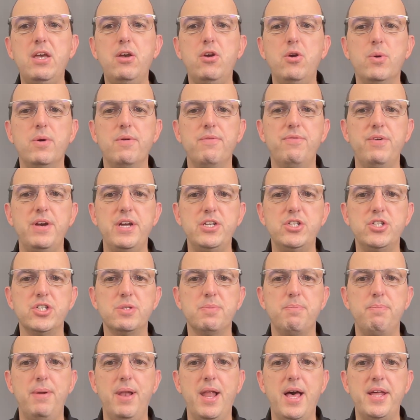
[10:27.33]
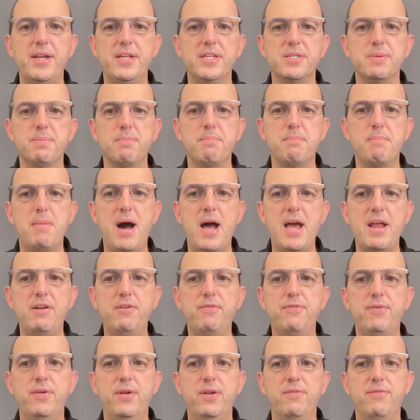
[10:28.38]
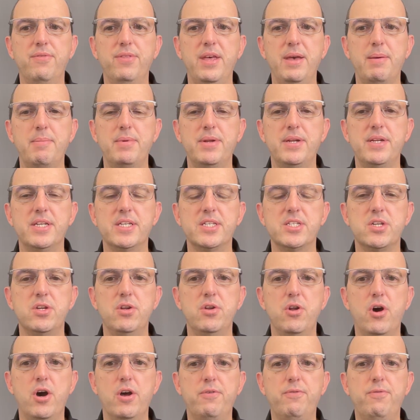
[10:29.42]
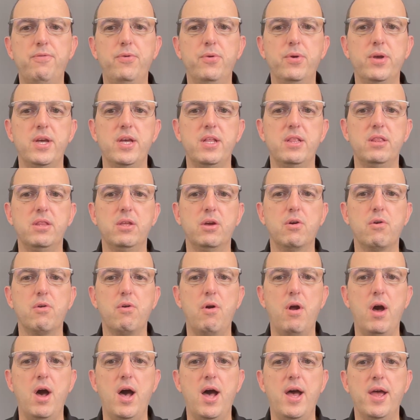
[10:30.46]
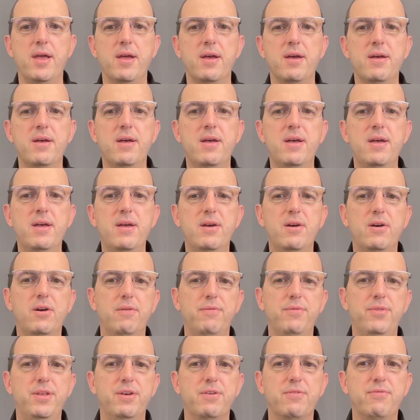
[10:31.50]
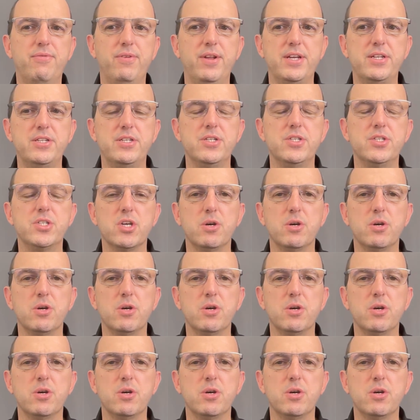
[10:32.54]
avenges blood is mindful of them and does not forget the cry of the afflicted.